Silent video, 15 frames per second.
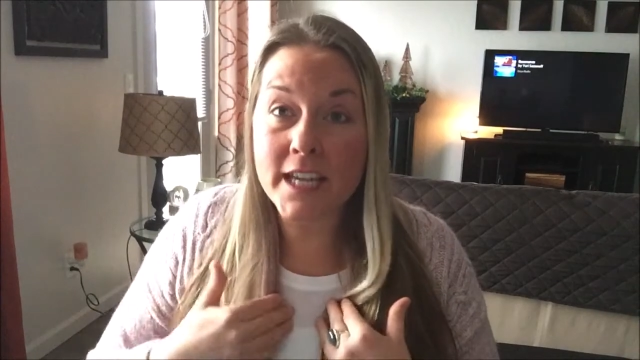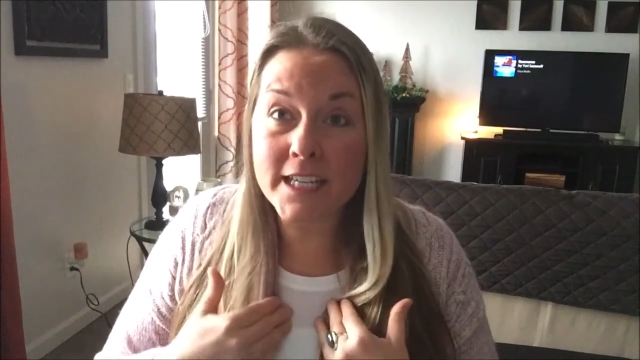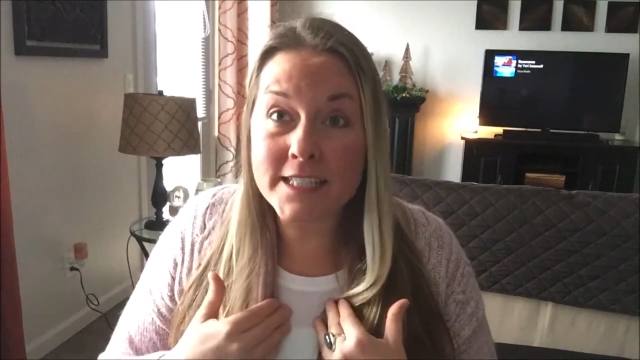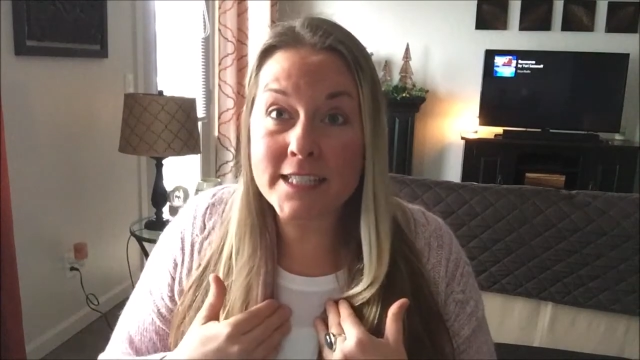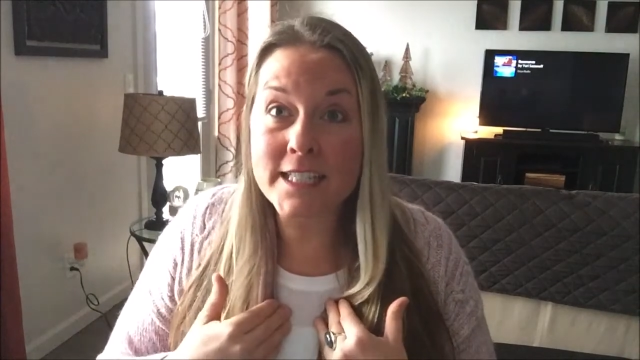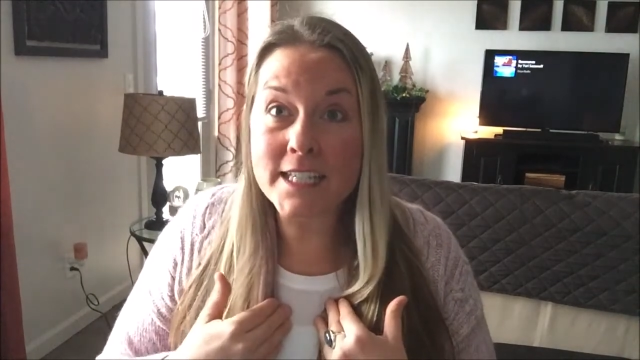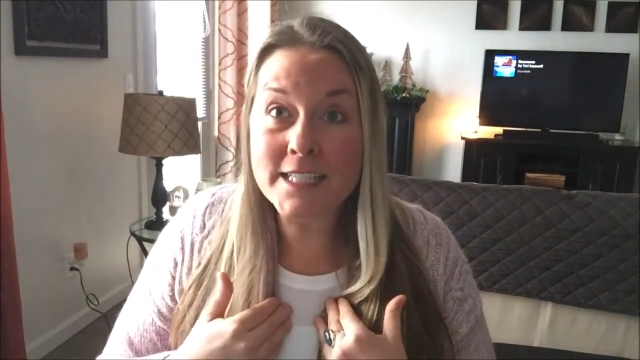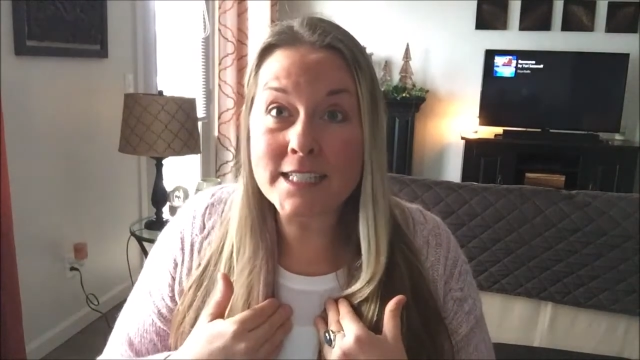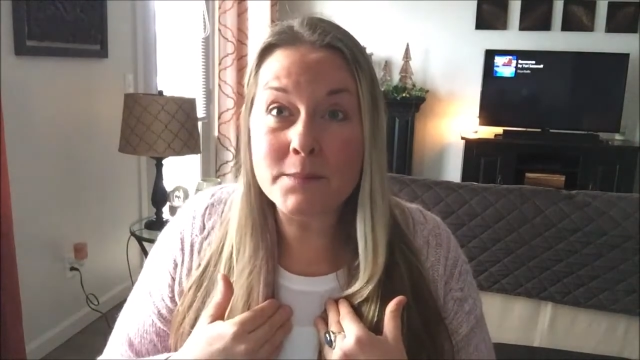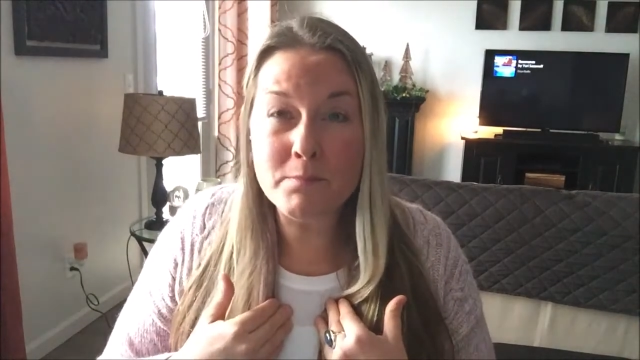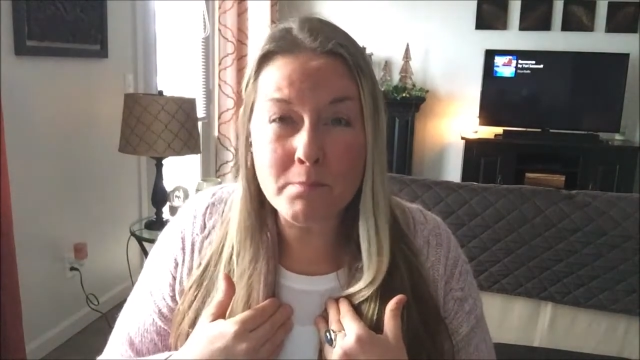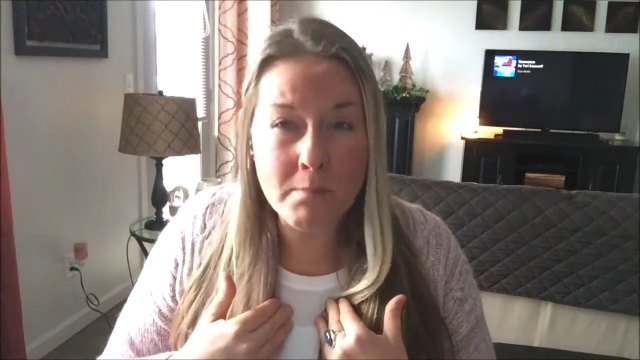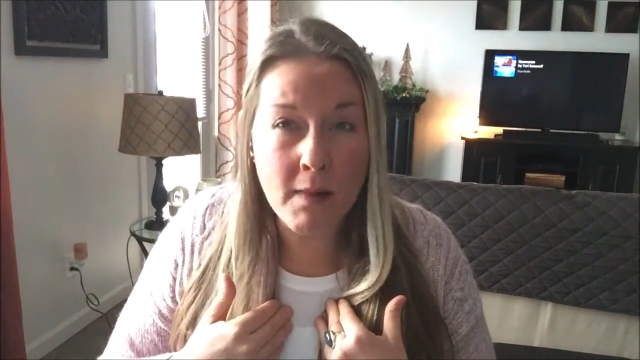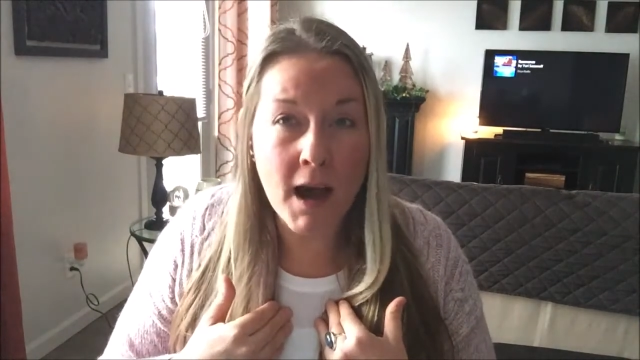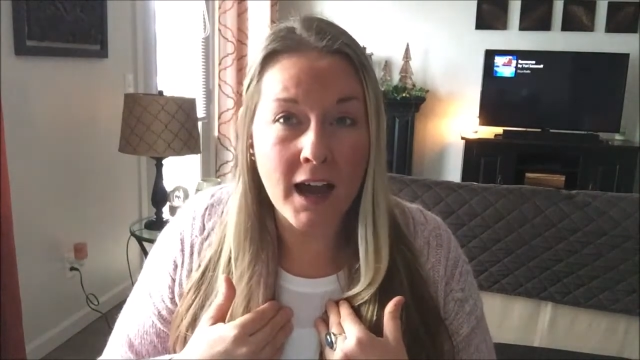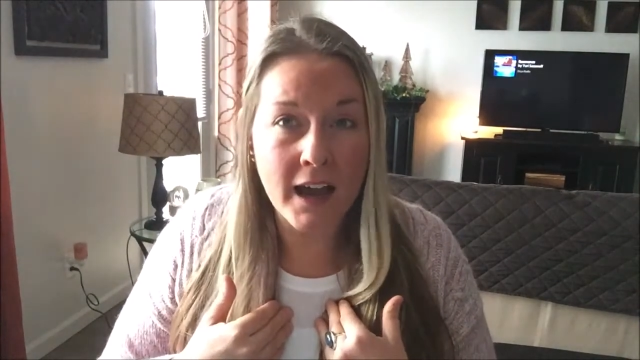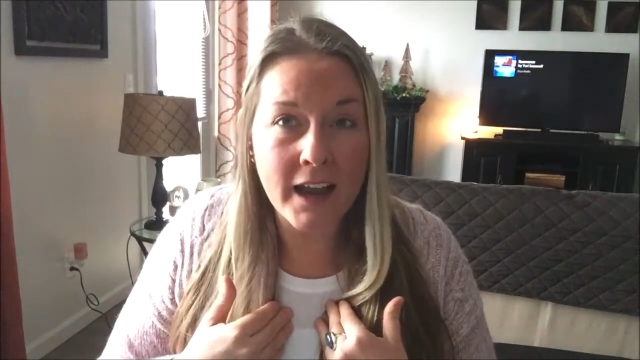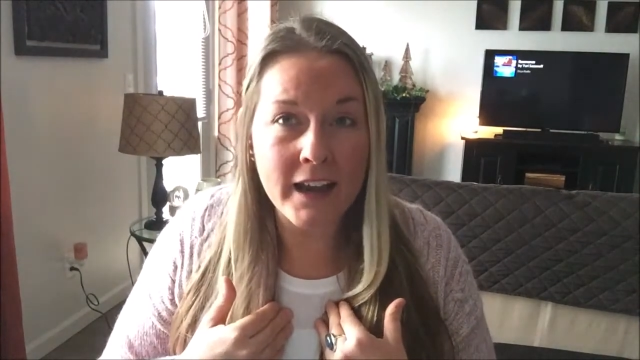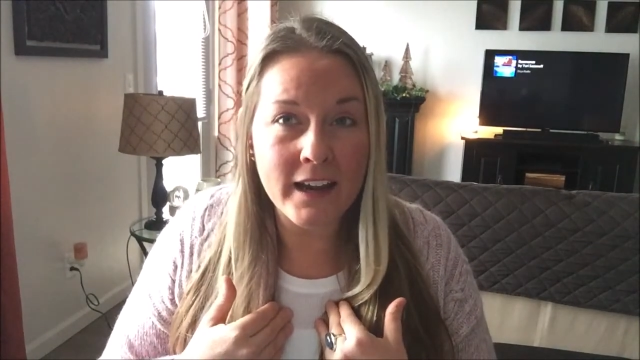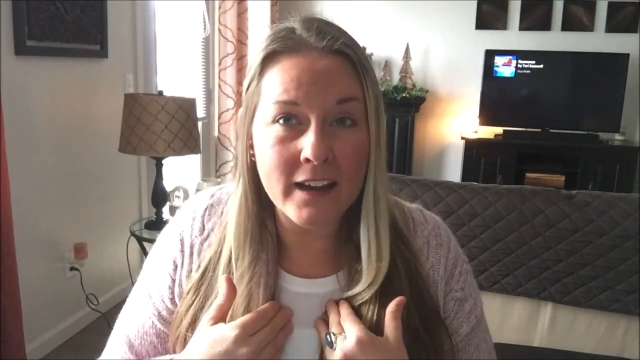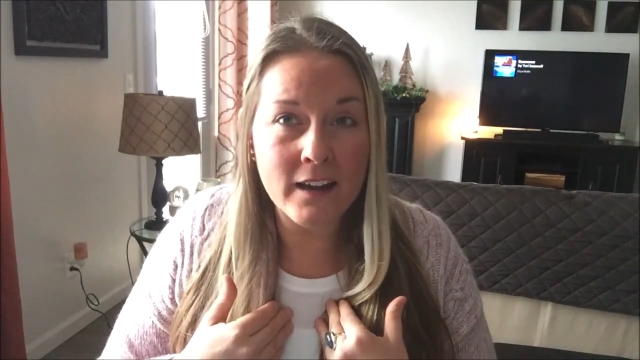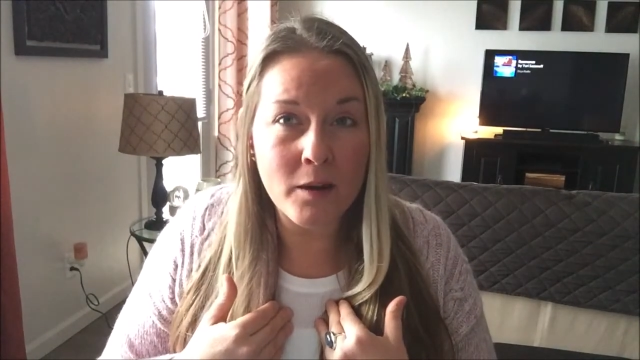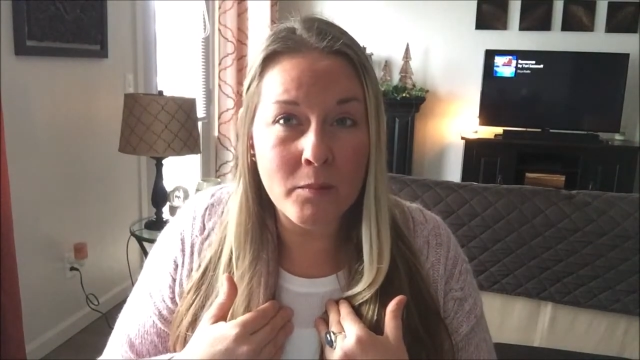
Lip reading: is this my